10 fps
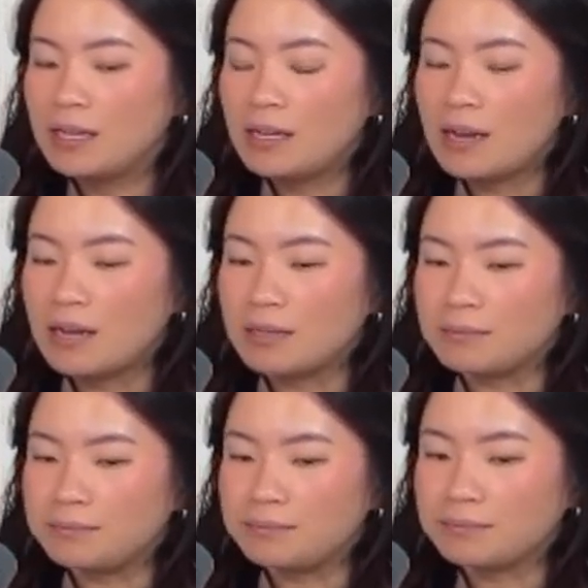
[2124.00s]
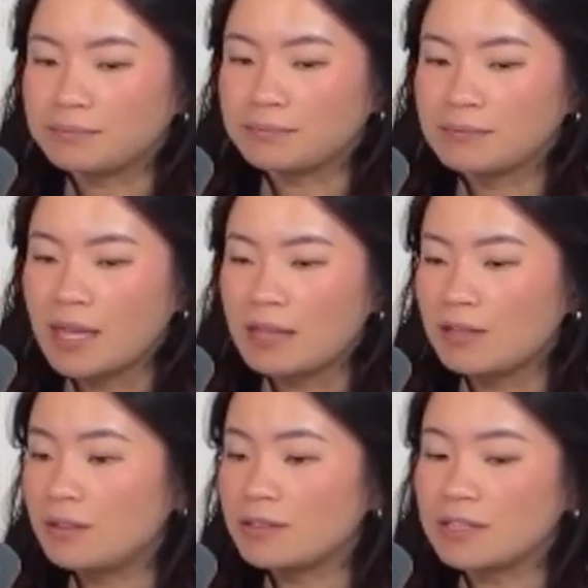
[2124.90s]
Um, and then
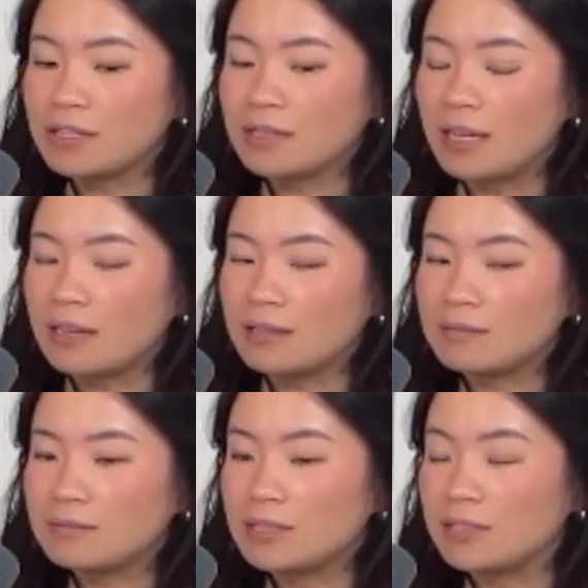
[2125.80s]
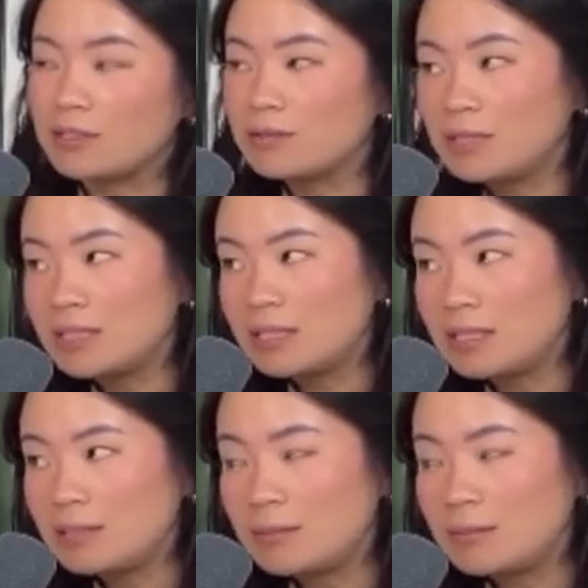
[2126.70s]
you can start like an associate team.